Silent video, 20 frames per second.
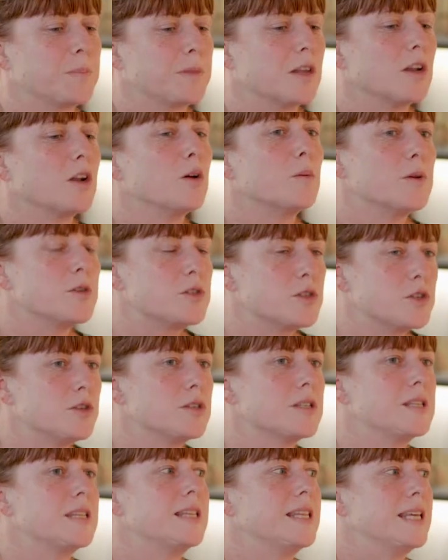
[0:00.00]
They'll almost
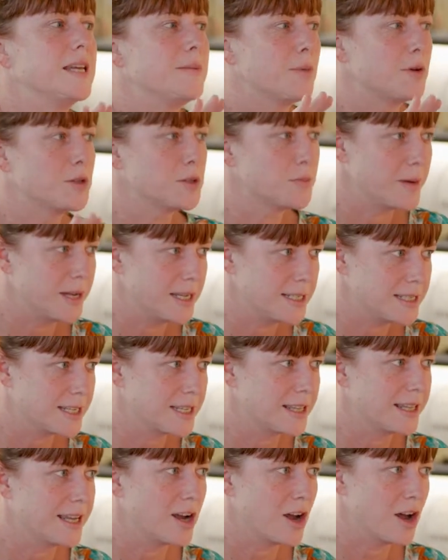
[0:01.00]
choose the most basic
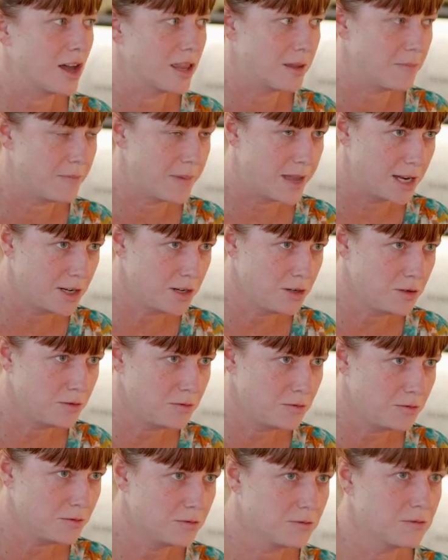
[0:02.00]
thing on the menu,
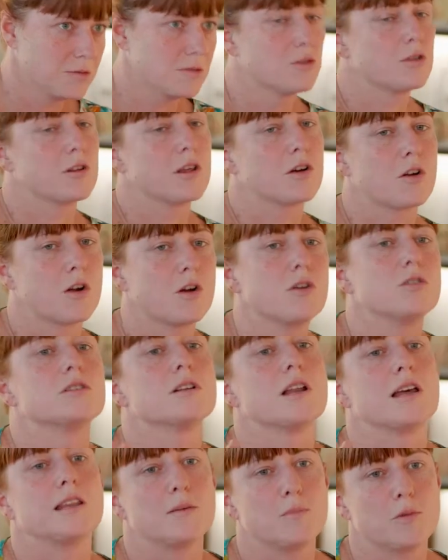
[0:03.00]
or they'll go
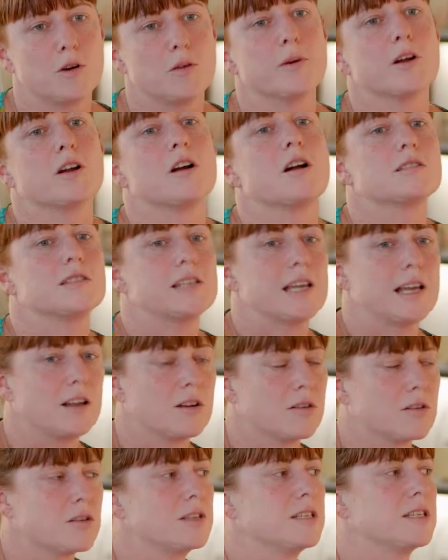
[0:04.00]
to like the bourbon cocktail
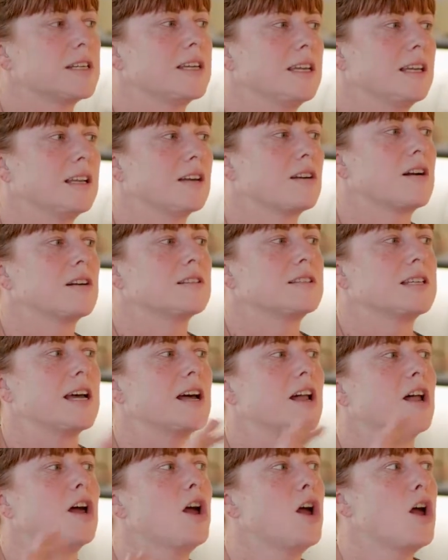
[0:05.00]
or the tequila
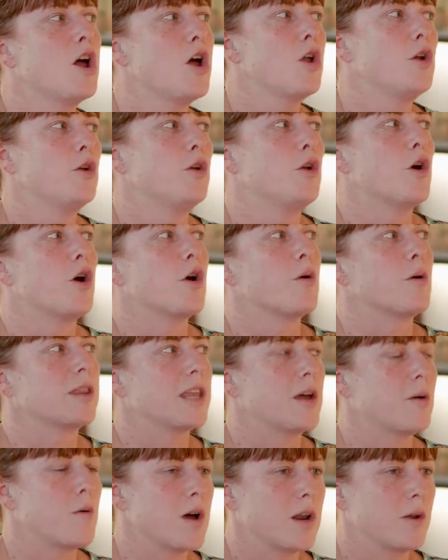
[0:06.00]
cocktail, knowing what
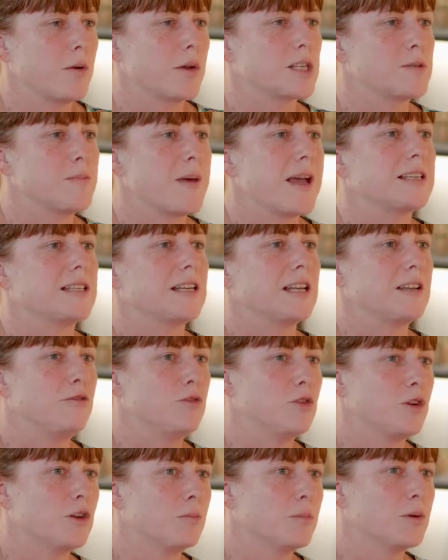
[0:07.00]
they want to expect. And if
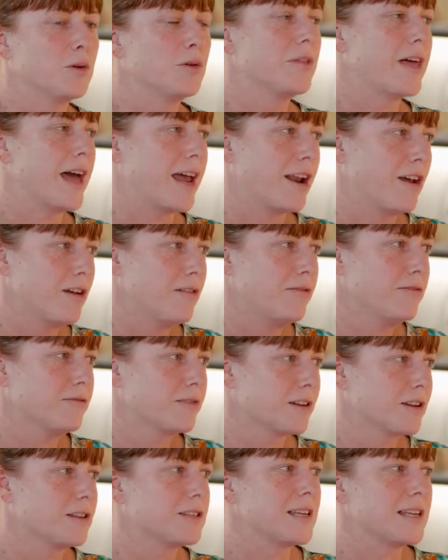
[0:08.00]
you can pull that
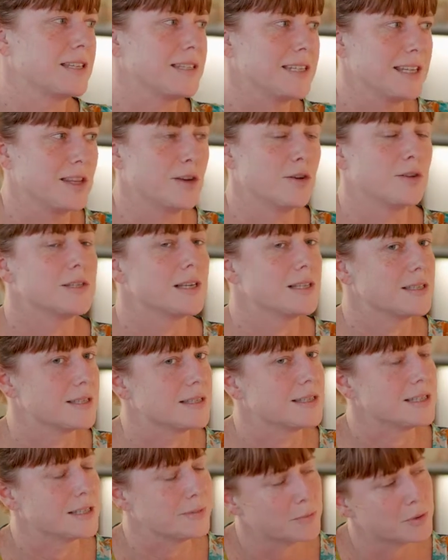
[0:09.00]
off, because I see those as the
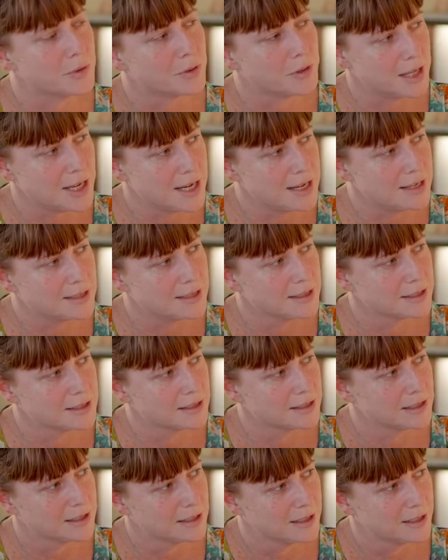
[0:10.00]
simple
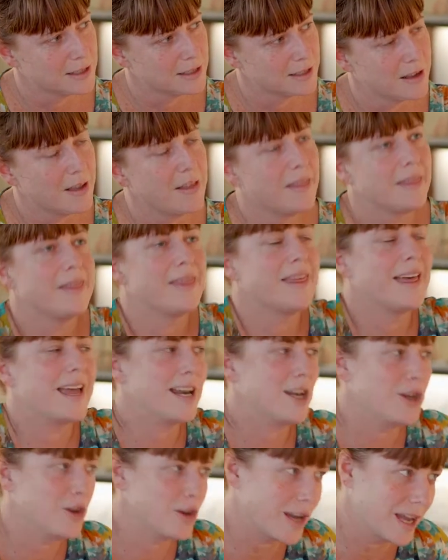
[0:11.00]
things,
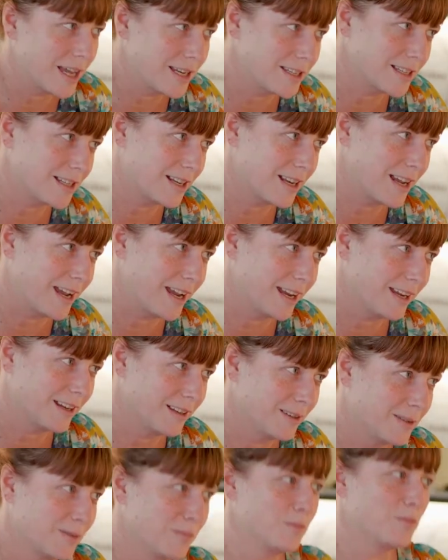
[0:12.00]
then you get to
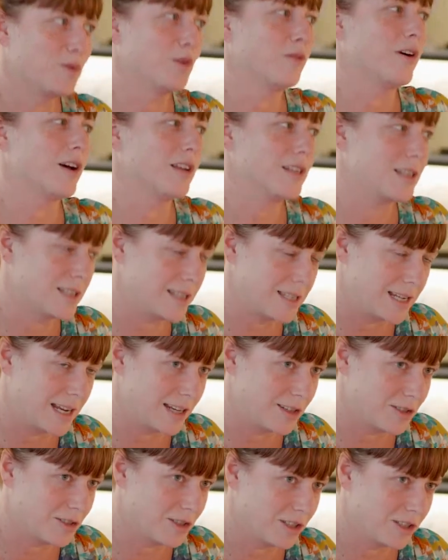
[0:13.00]
move on to
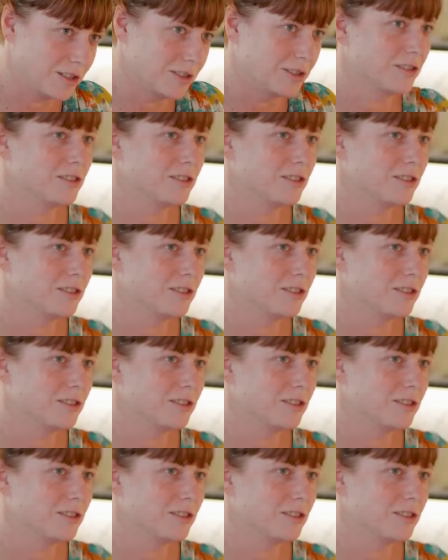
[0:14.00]
stage 2.